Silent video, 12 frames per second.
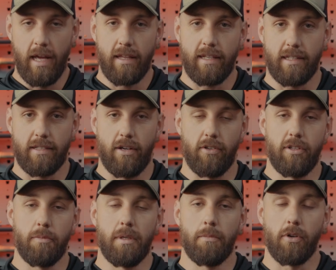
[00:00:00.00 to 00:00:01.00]
things that are a
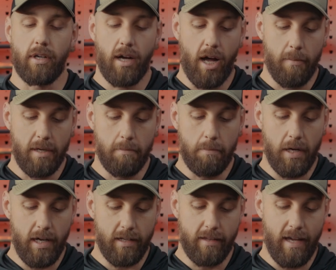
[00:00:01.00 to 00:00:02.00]
little bit more common,
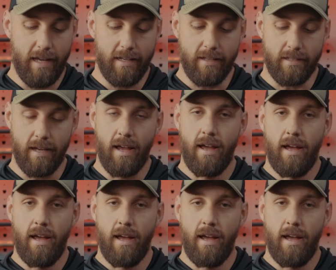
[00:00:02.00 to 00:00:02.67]
but that is